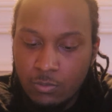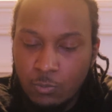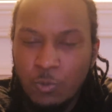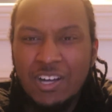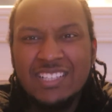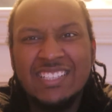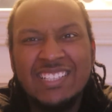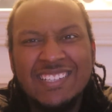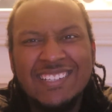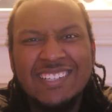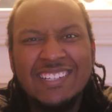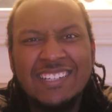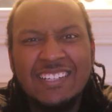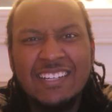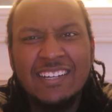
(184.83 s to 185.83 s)
What?
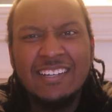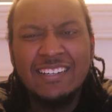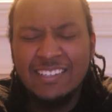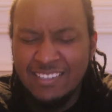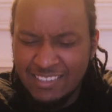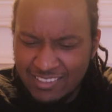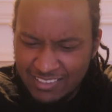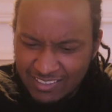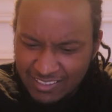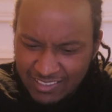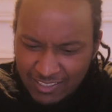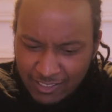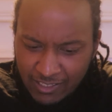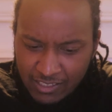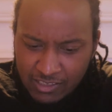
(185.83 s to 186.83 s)

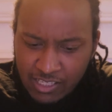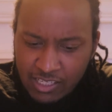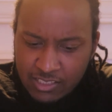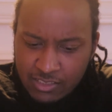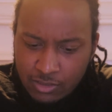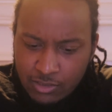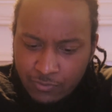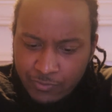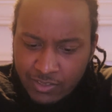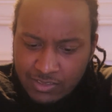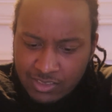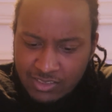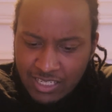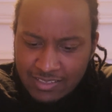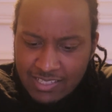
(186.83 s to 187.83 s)
Leading to
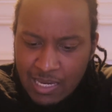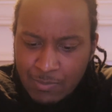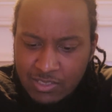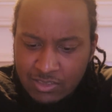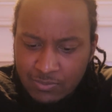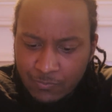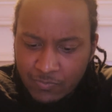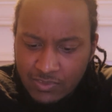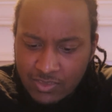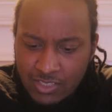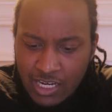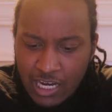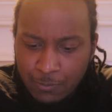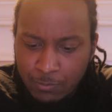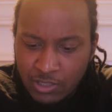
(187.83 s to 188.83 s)
convictions that damage
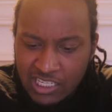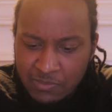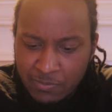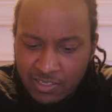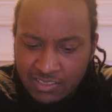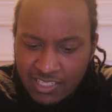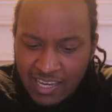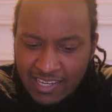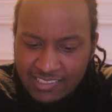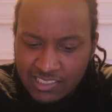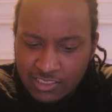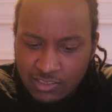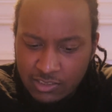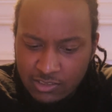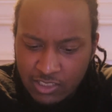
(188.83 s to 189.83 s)
job prospects,
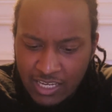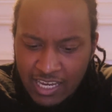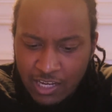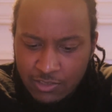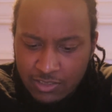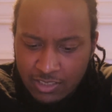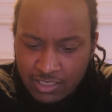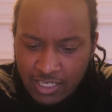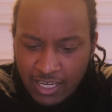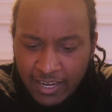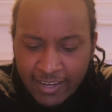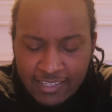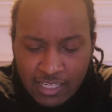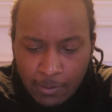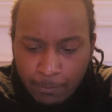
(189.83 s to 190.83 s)
access to housing,
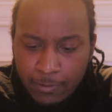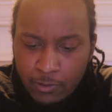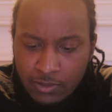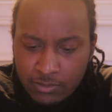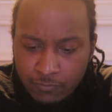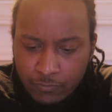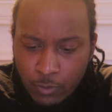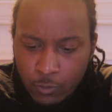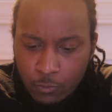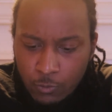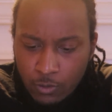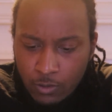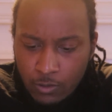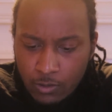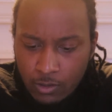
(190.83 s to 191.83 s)
and the ability to
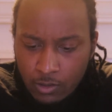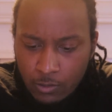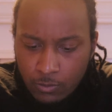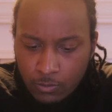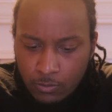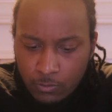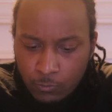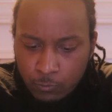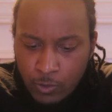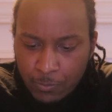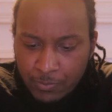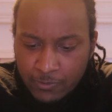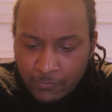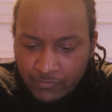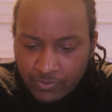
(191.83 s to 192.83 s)
vote.
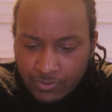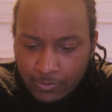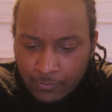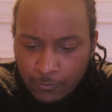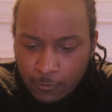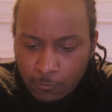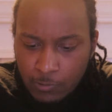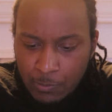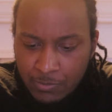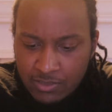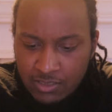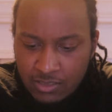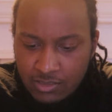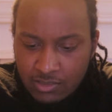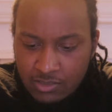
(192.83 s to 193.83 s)

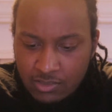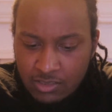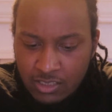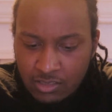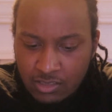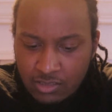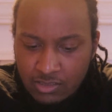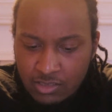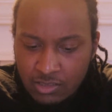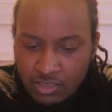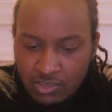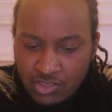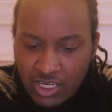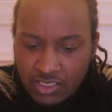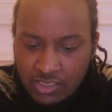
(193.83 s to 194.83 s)
Representative
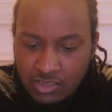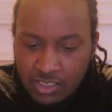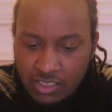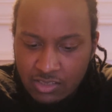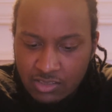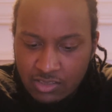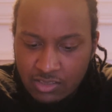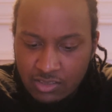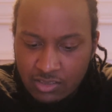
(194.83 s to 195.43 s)
Sheila Jackson Lee,